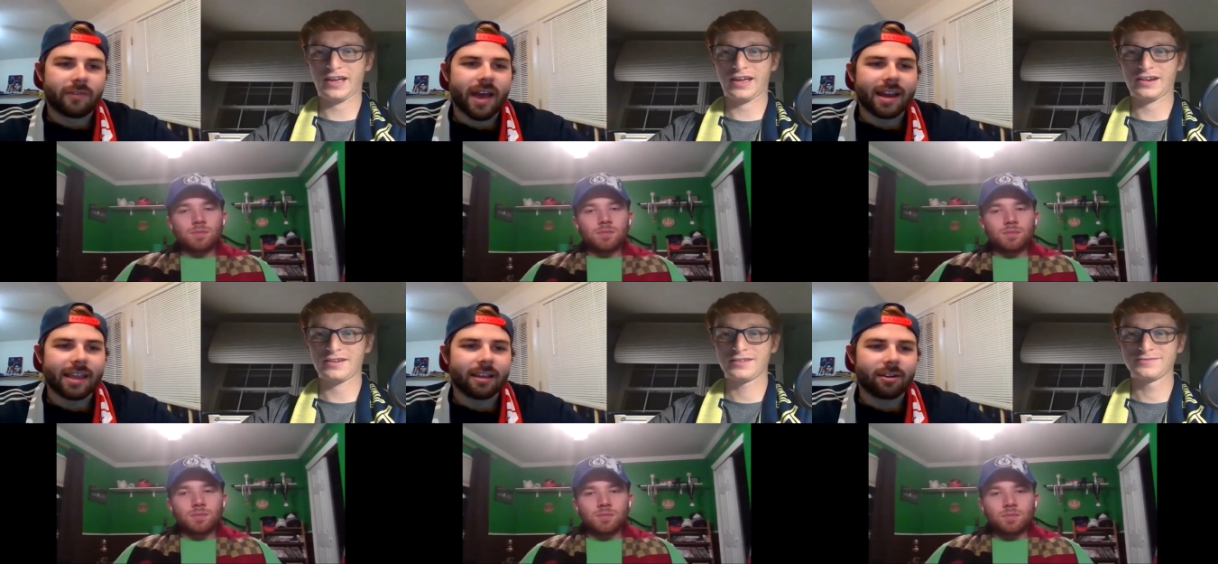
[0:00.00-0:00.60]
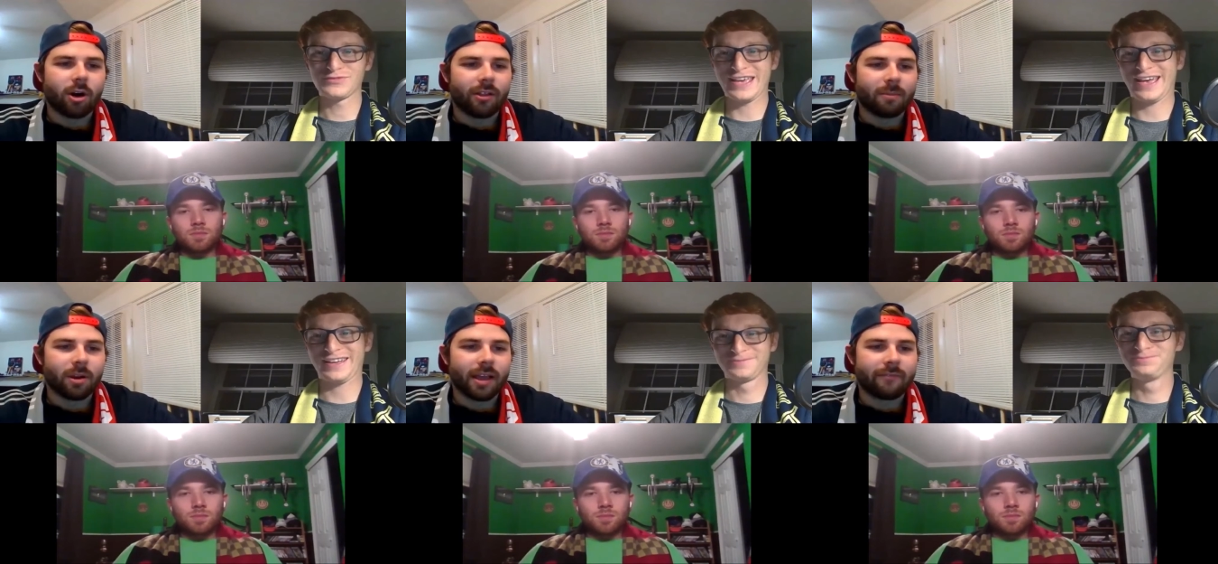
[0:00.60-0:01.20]
Speaker 1: Fanny, and all yeah.
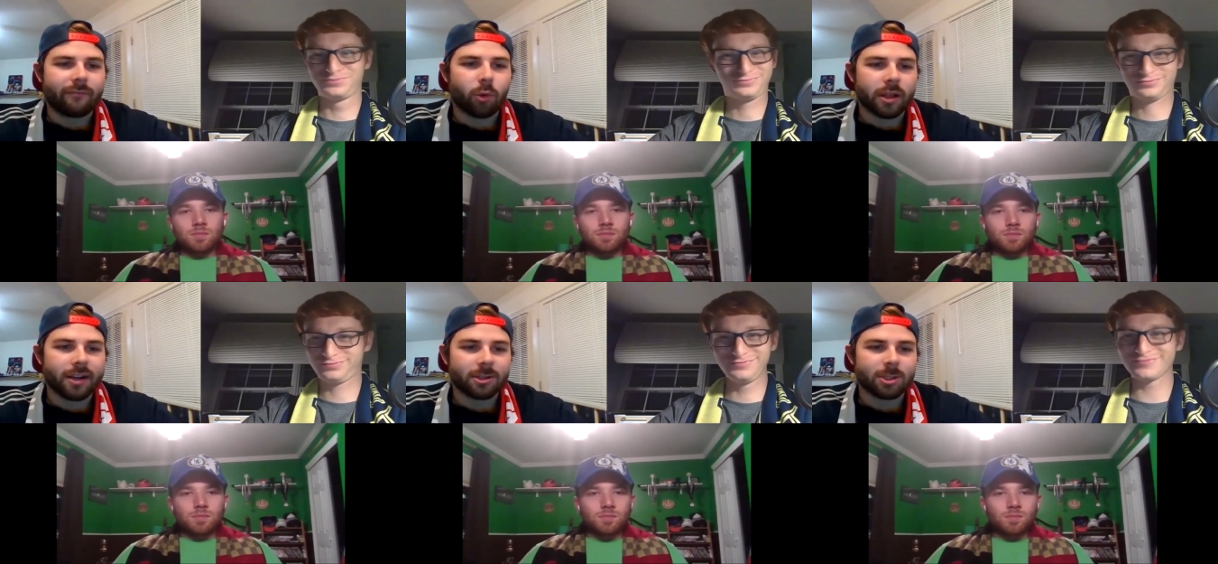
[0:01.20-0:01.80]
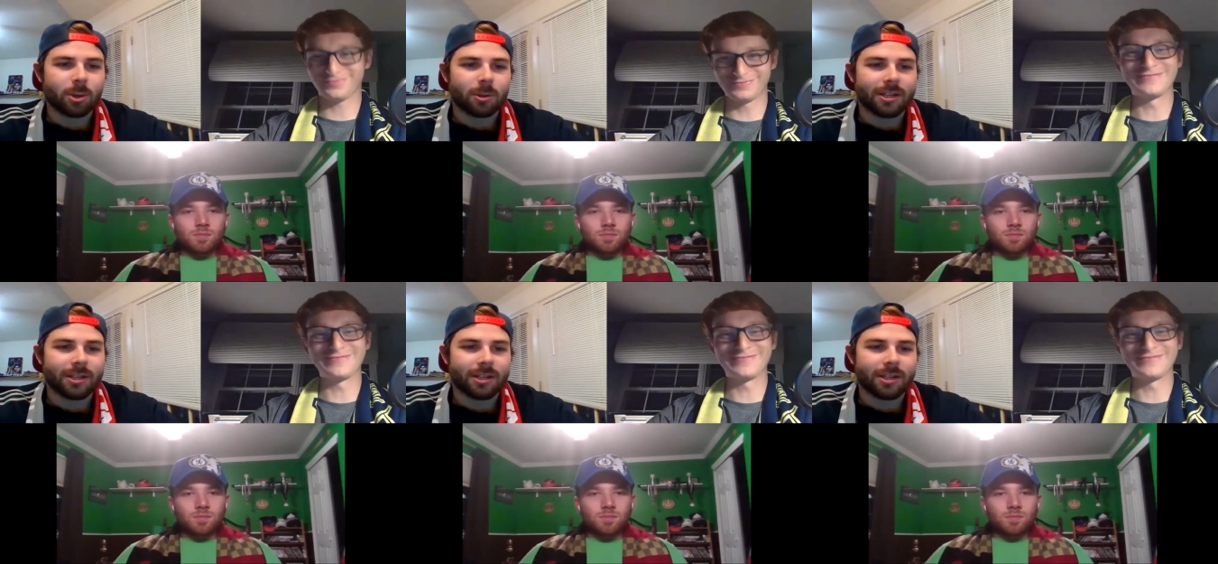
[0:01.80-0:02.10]
of them are, like, forty years old,
Speaker 2: and